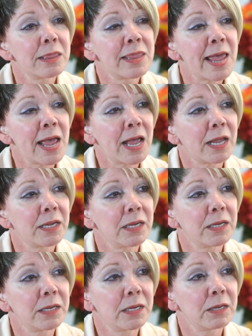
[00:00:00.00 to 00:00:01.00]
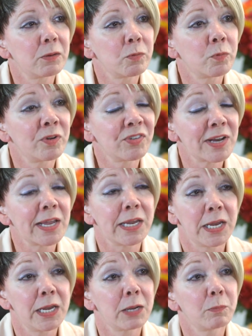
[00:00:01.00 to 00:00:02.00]
that was like
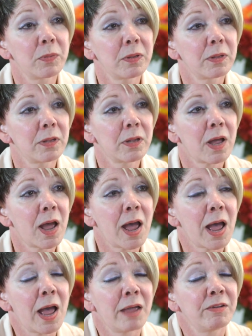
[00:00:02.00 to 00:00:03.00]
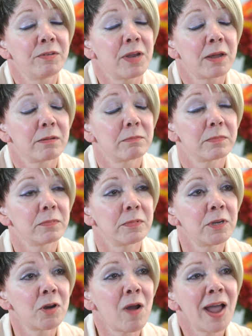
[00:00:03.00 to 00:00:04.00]
him? I
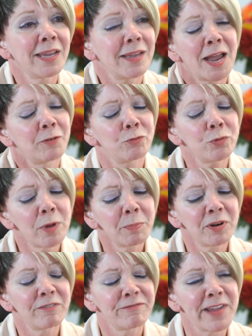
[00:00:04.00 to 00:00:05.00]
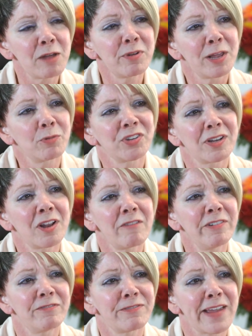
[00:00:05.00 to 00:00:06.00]
grew up in a family that was a
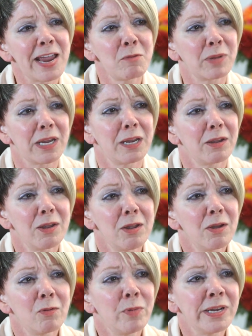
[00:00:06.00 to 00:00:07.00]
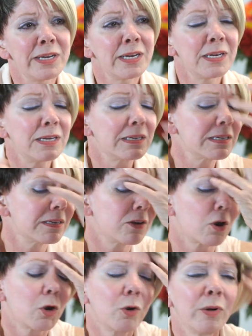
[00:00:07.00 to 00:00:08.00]
loving family. We didn't
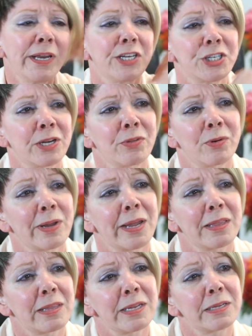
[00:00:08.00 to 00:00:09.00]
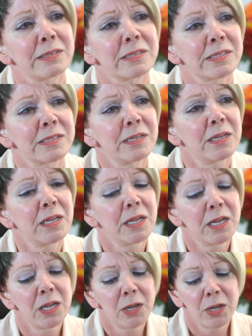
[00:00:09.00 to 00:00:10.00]
hurt each other like this.
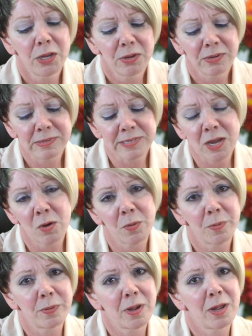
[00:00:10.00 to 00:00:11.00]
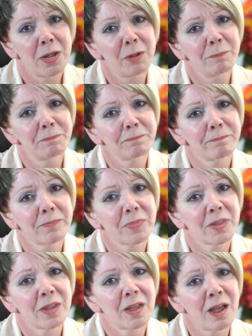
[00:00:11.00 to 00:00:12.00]
So
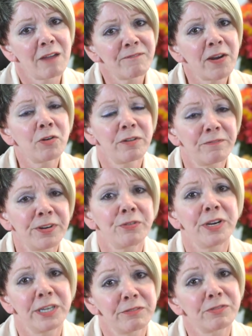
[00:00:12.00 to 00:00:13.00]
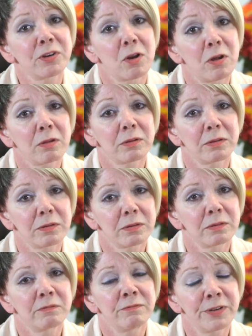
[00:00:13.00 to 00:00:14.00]
I found it very difficult,
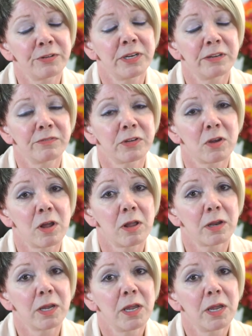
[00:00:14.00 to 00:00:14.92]
very difficult.